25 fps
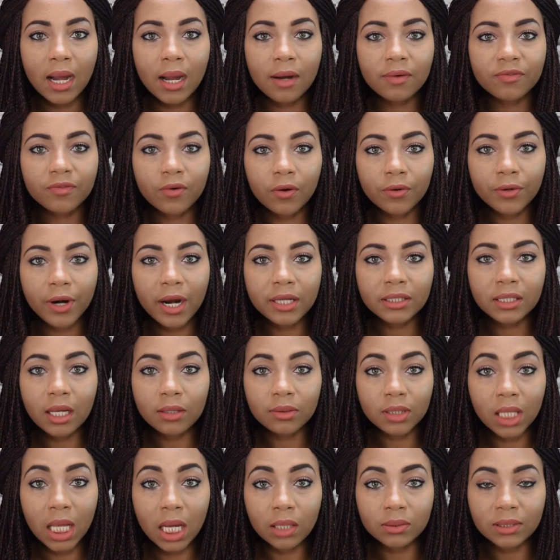for crying
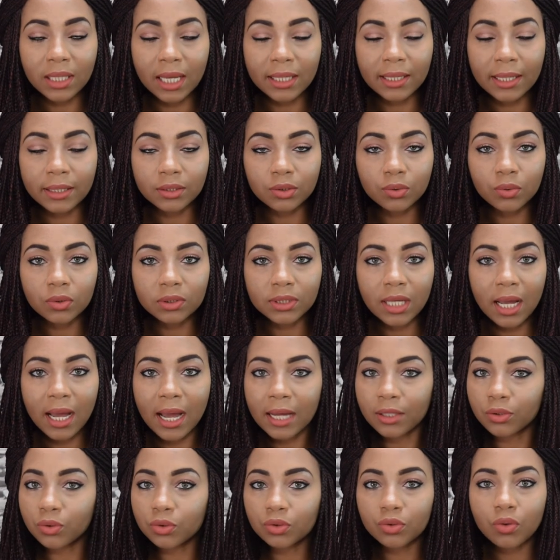out loud, like I told her,
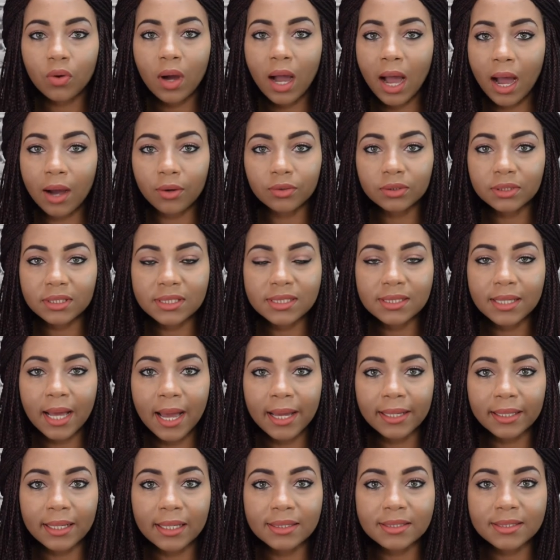I don't know how this
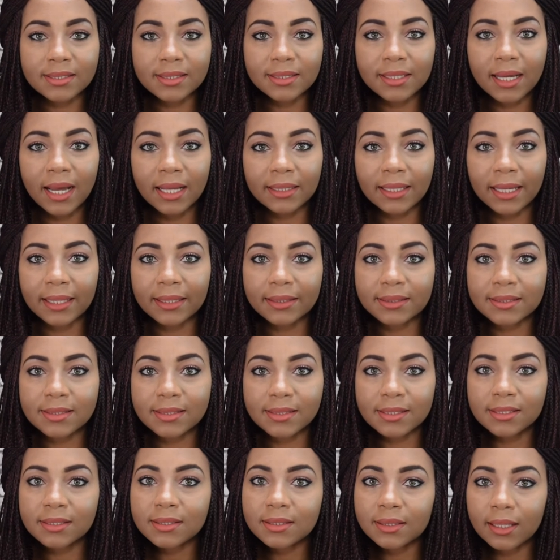guy can see her like a
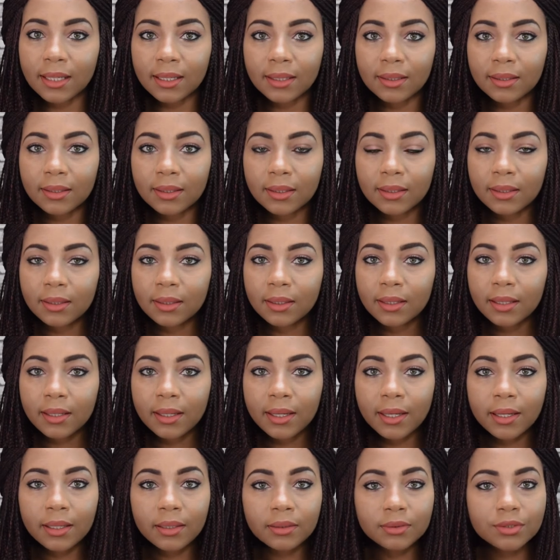sister.
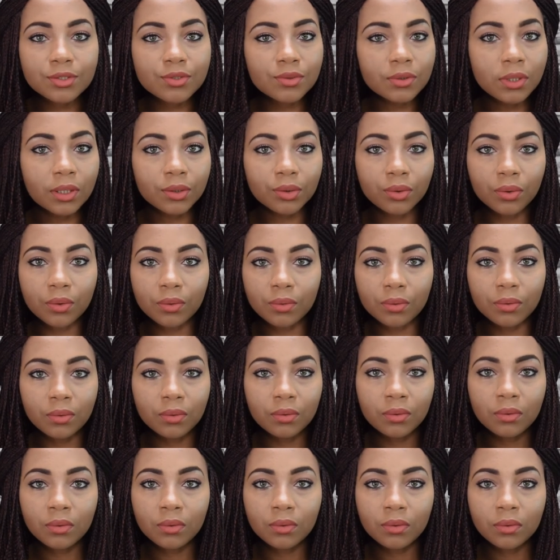Hell to the no.
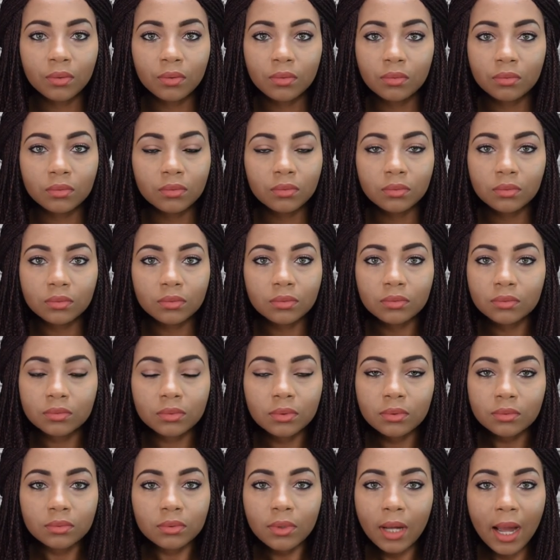
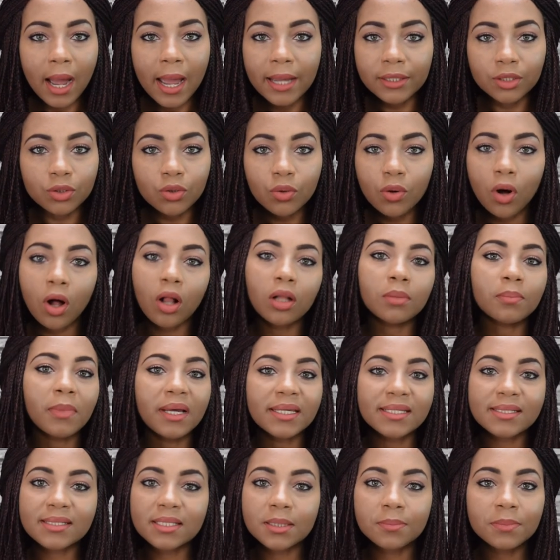I know all my
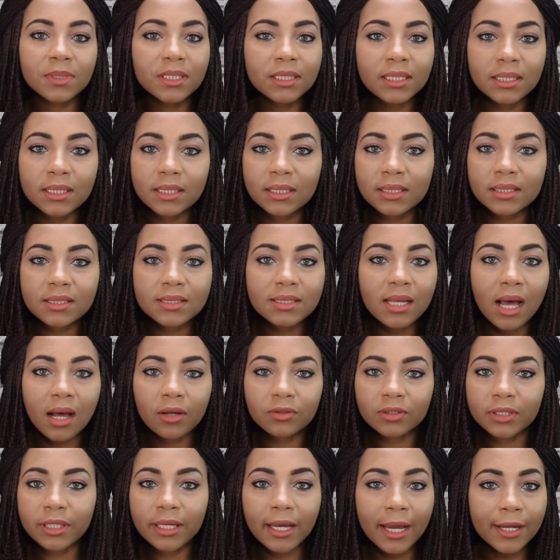siblings
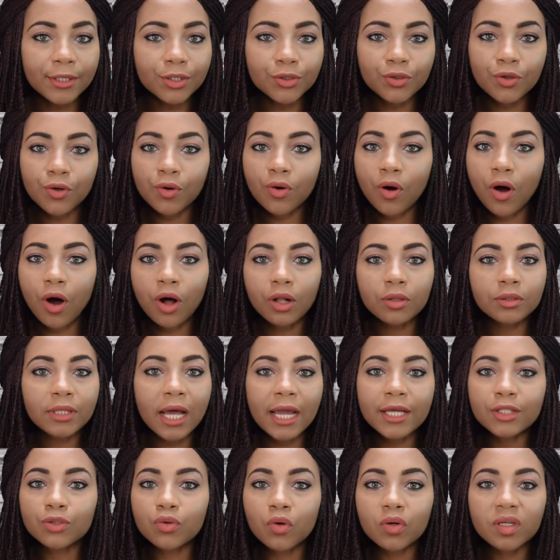out there. I
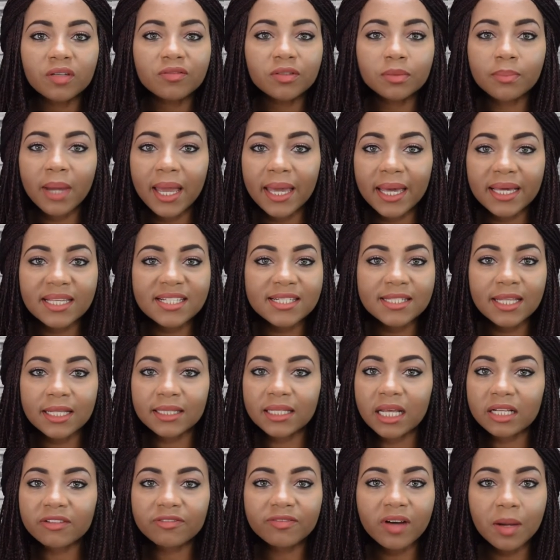know even my
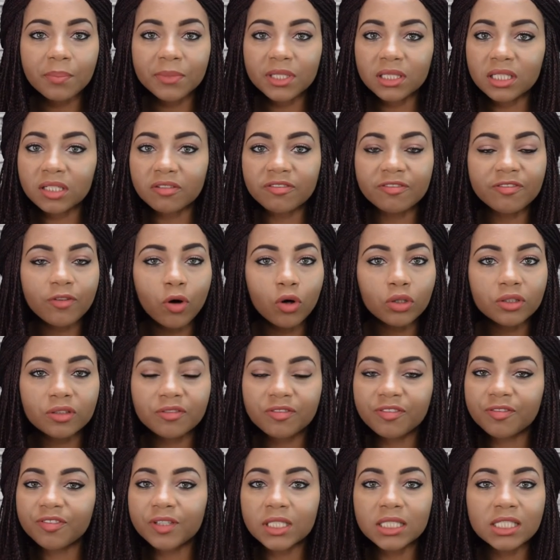extended family, fourth,
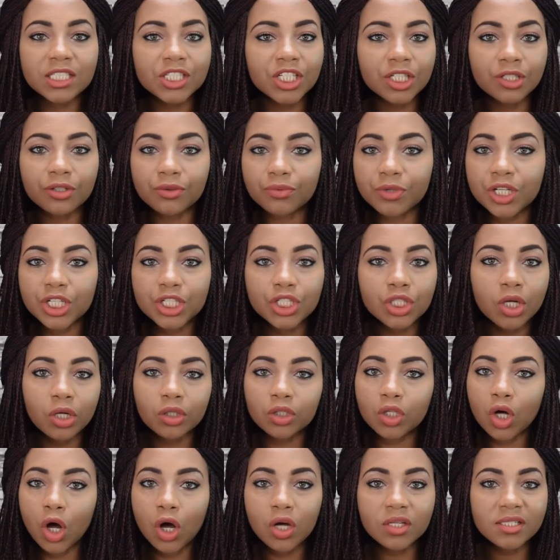fifth
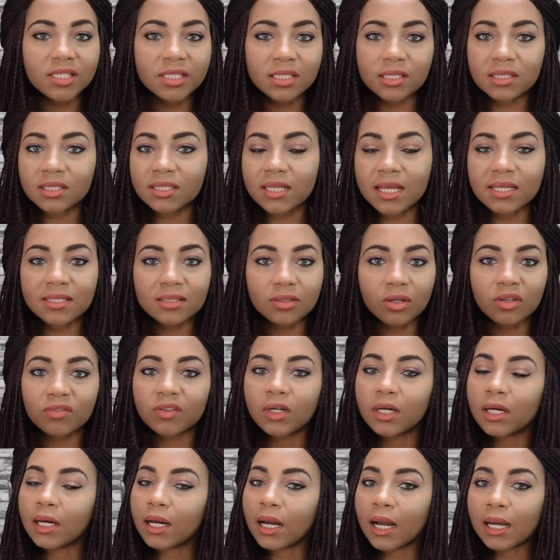generation cousins and stuff.
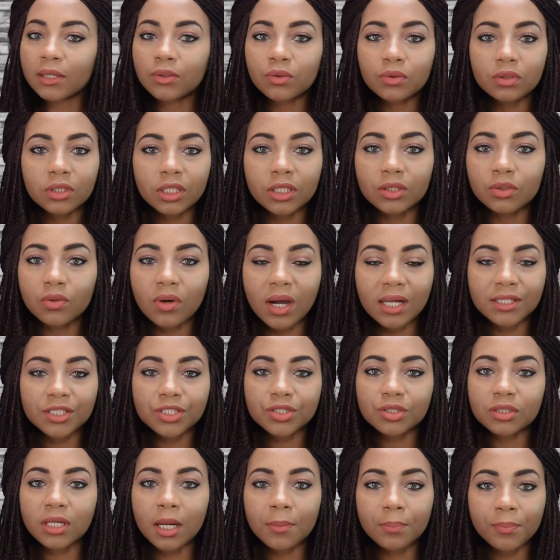I don't need no
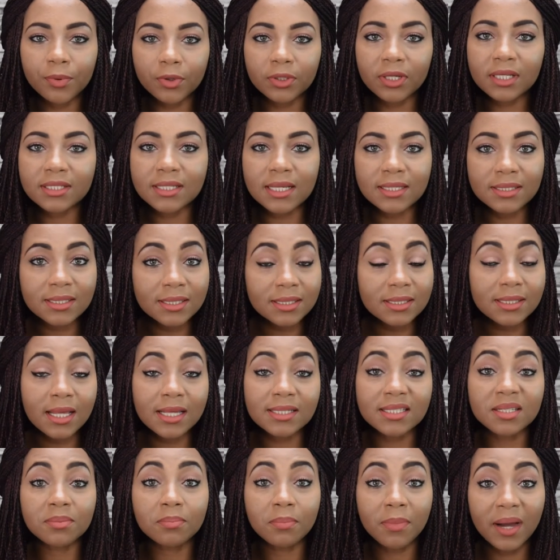additional brothers or
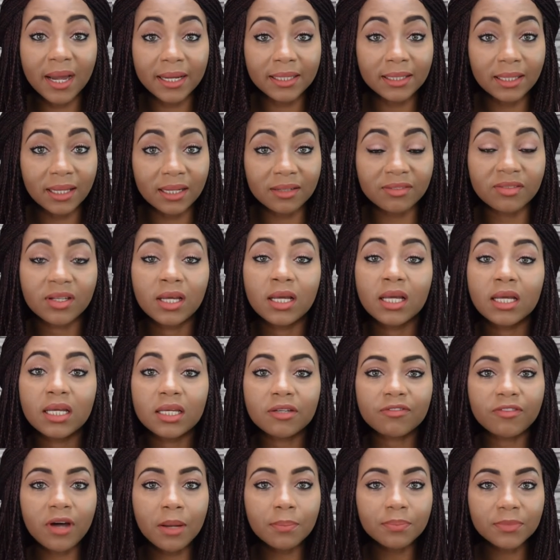sisters in my life.
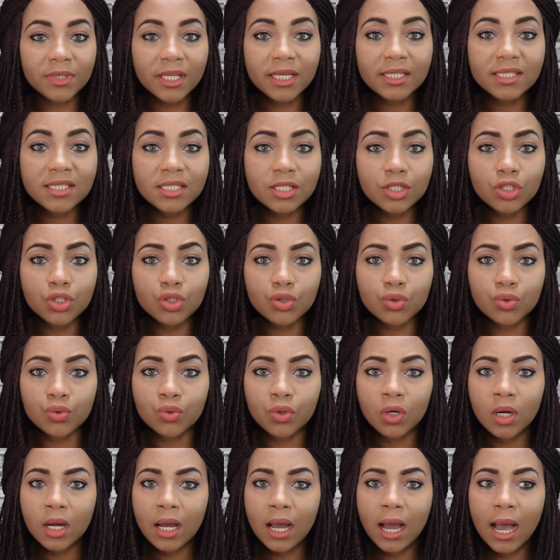If I'm dating
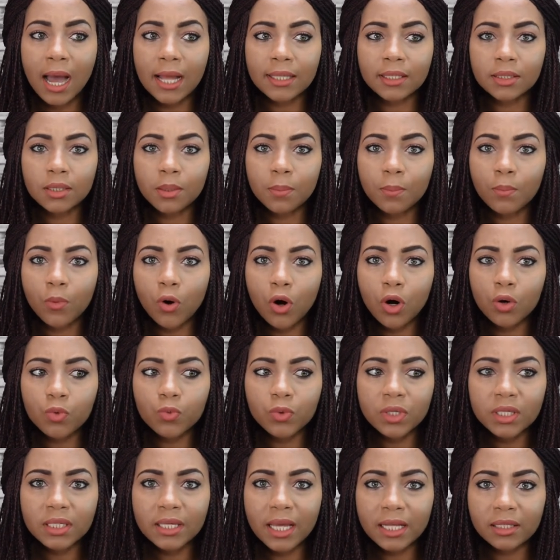you, and the more
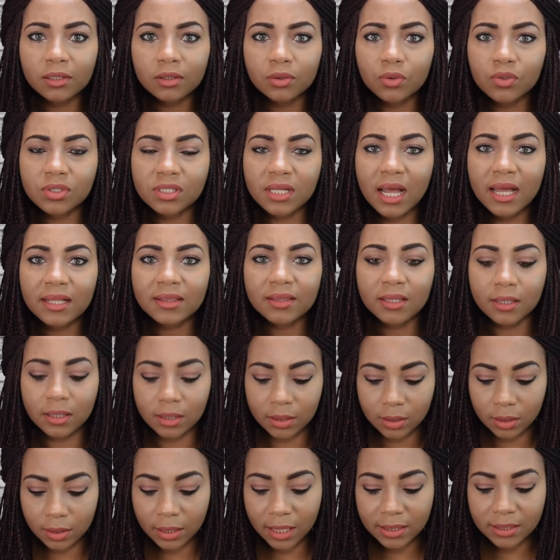we get close, I
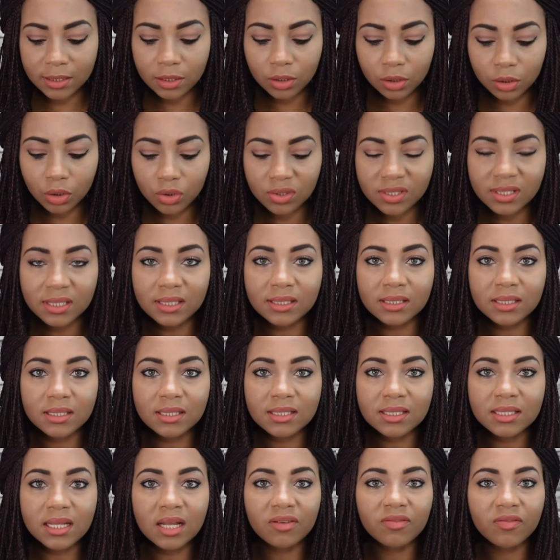think getting close is
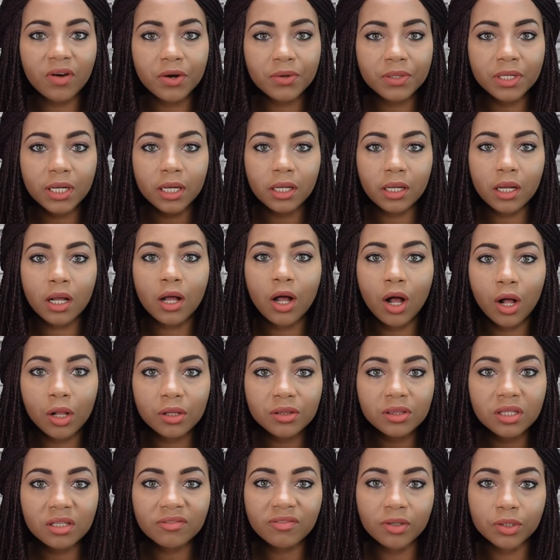instead very
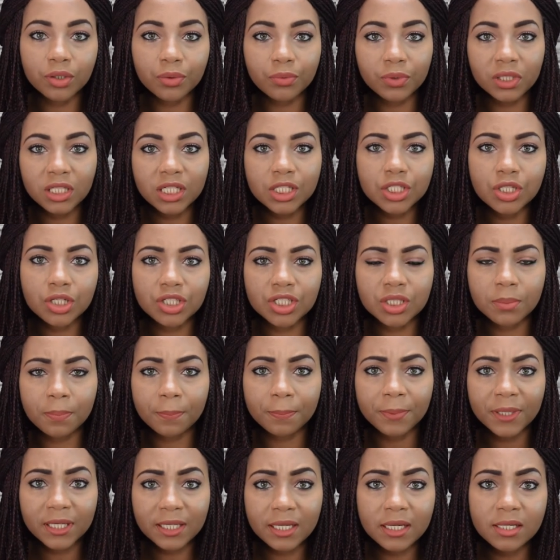healthy for the relationship,
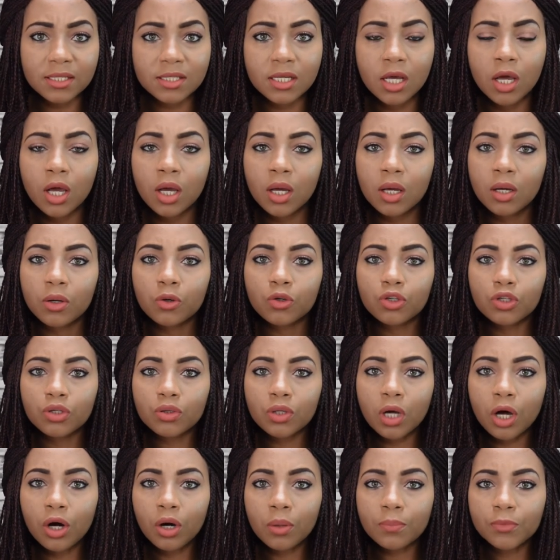because
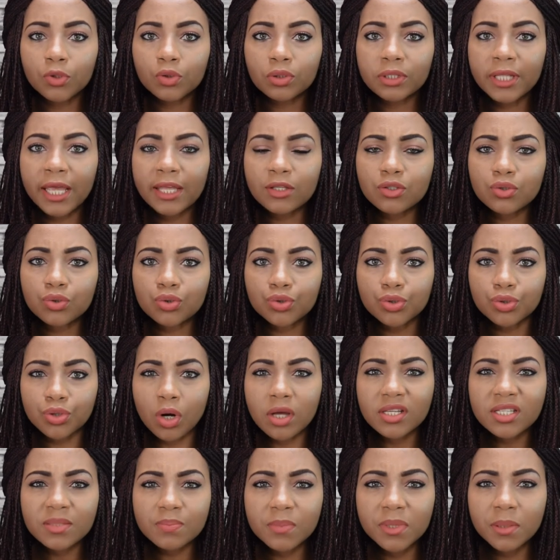you tend to
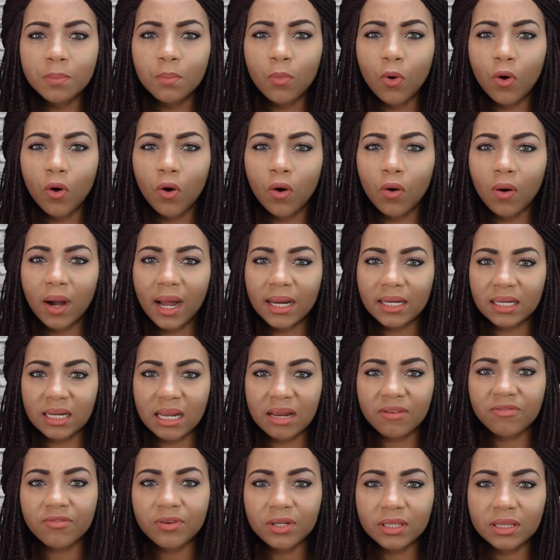trust me more and
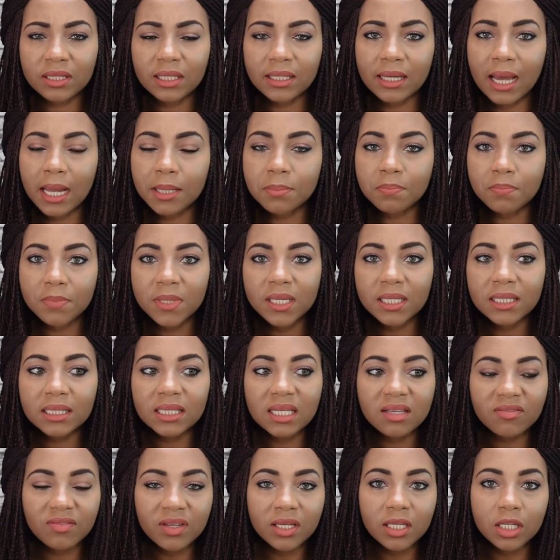everything, and me
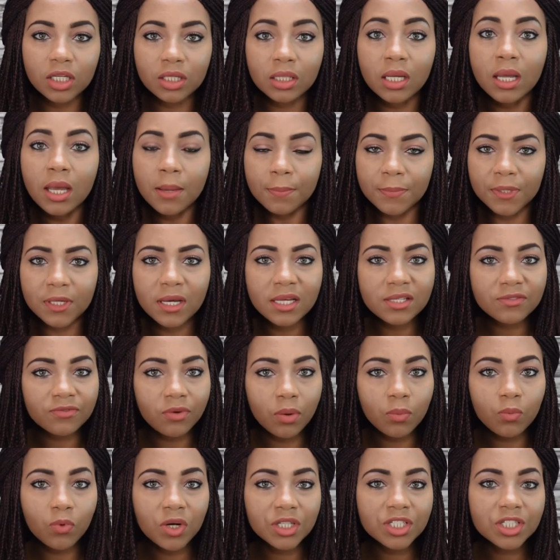leaving it, because
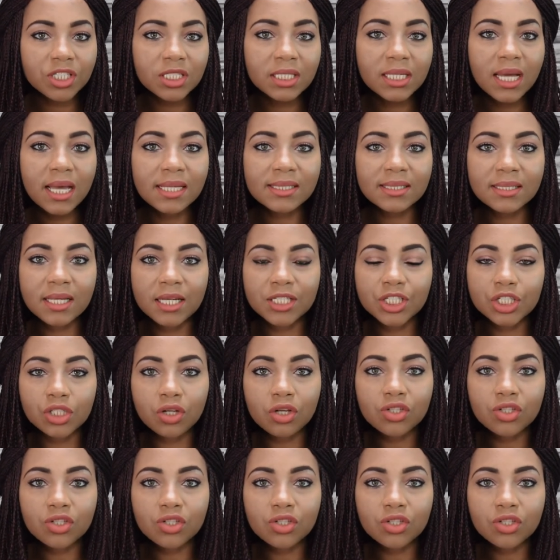from what she has said, she